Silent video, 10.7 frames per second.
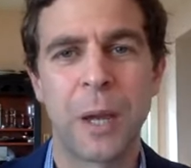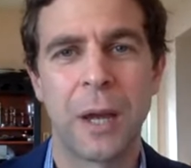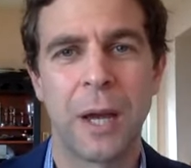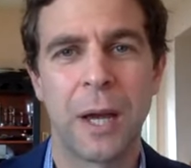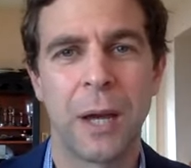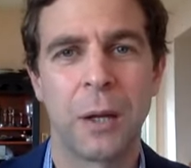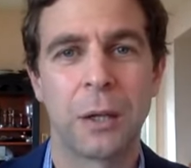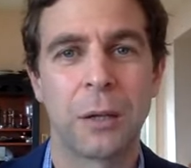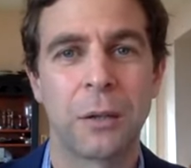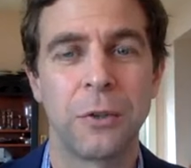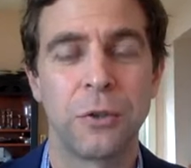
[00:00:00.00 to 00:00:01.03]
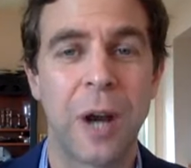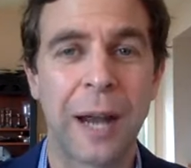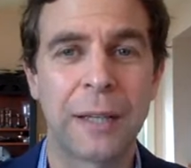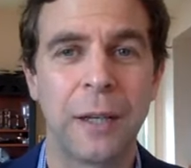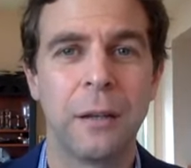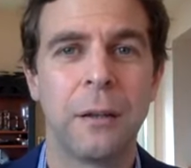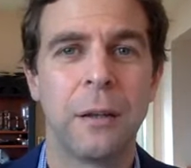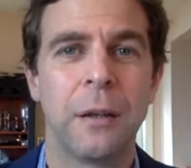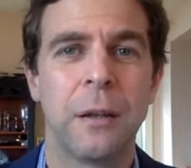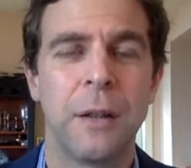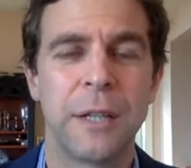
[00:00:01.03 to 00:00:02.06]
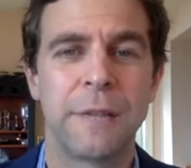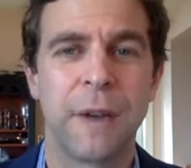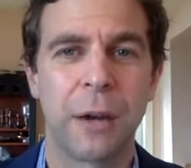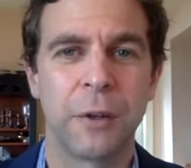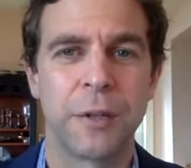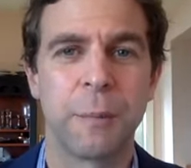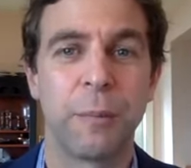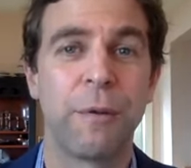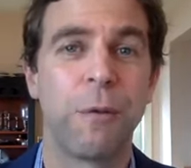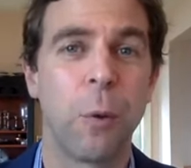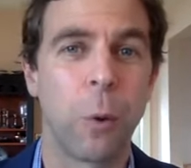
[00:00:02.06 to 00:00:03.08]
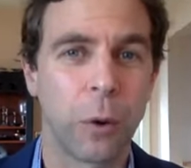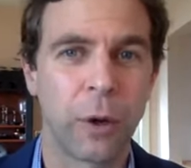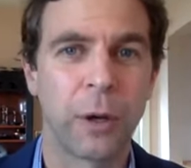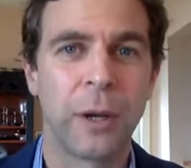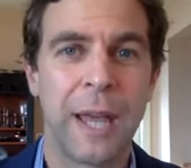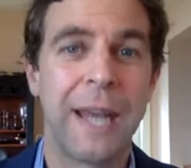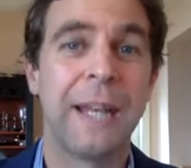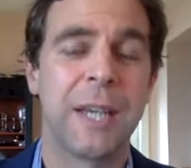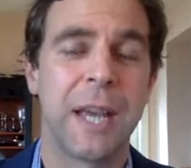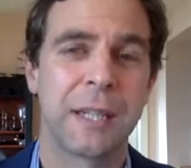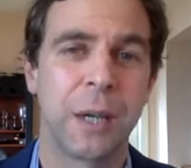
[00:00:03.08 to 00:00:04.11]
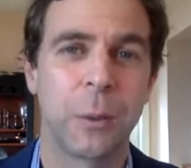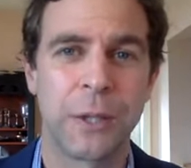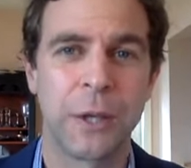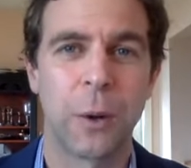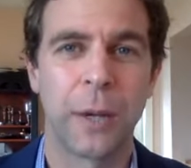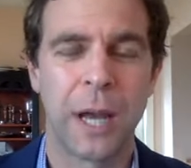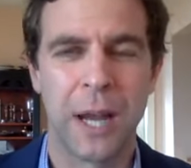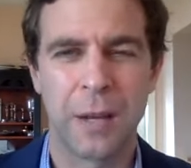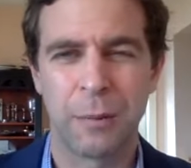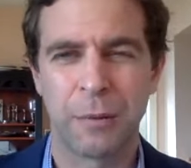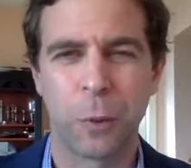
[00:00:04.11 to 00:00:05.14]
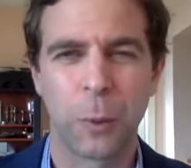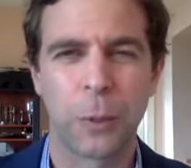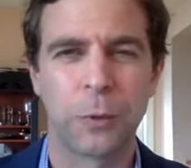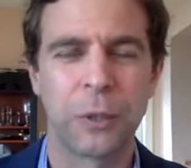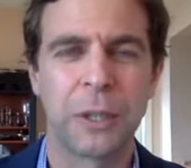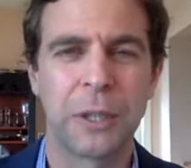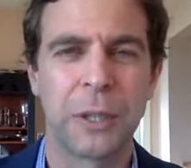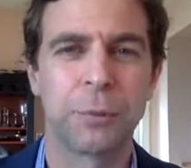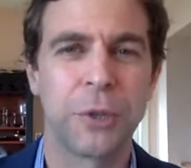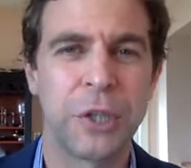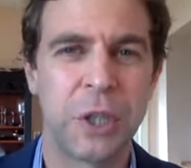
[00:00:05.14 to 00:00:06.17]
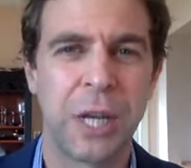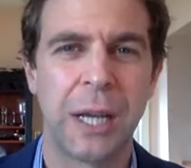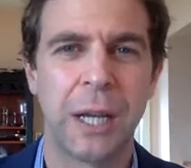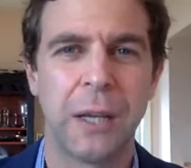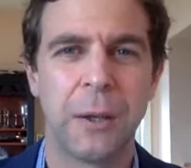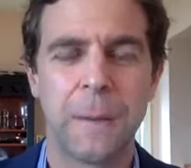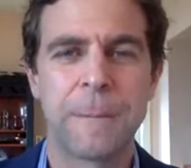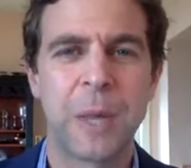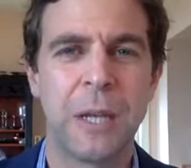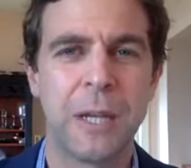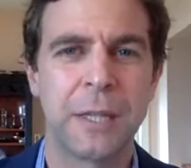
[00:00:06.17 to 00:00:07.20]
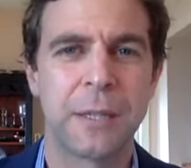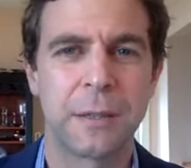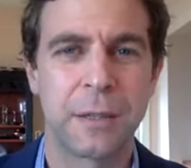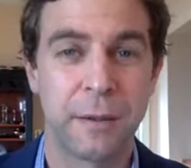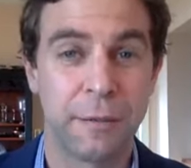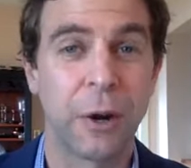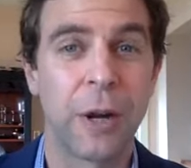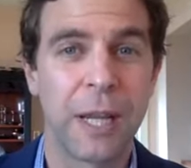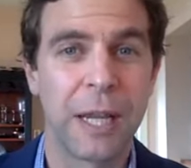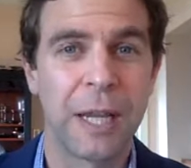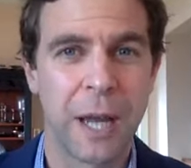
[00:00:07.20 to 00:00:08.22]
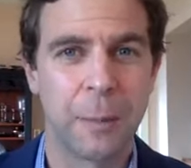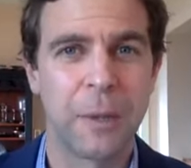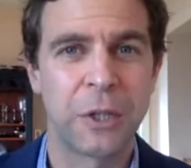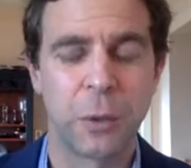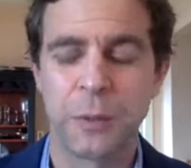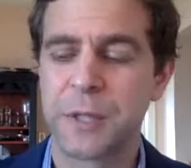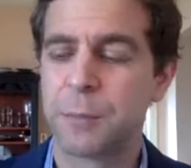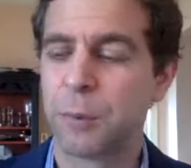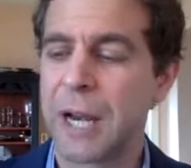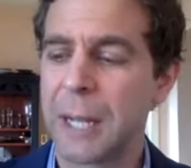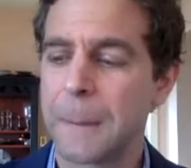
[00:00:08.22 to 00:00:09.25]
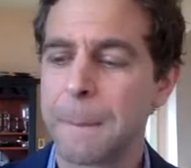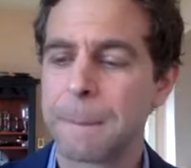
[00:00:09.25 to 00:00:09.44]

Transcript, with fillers: uh, contracted this virus before any testing was going on and before we really appreciated its severity and how much it was spreading.